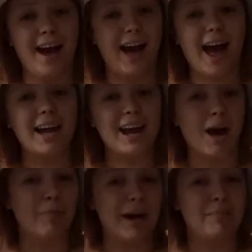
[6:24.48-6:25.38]
I got
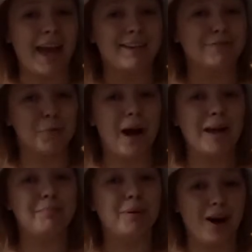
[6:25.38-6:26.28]
my bang for my
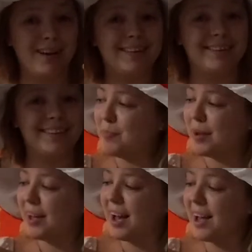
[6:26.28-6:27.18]
buck.
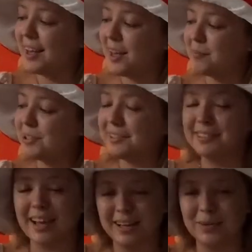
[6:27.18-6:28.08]
But I am
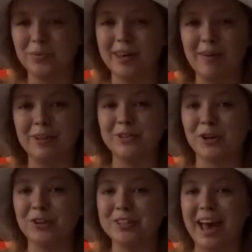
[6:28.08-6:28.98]
delighted with how they
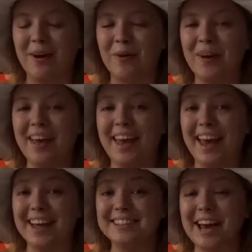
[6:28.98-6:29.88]
turned out,
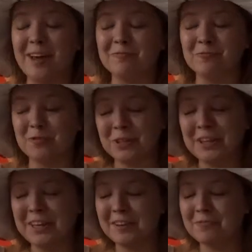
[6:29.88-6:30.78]
and I
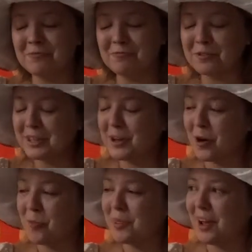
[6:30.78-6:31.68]
really, really
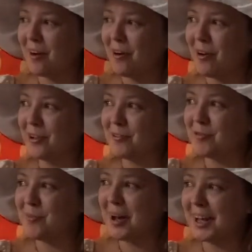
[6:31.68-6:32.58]
hope that all of
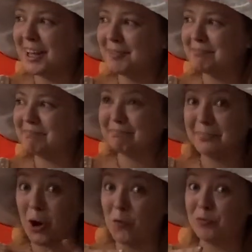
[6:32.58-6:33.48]
my,
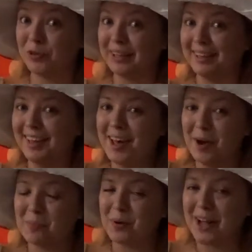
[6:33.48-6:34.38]
hopefully,
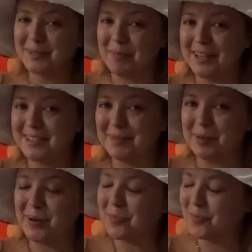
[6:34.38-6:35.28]
bridesmaids to
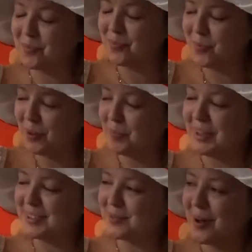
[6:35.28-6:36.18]
be will be
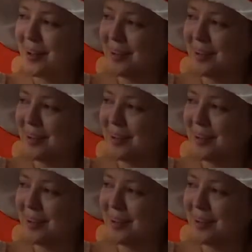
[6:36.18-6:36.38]
as well.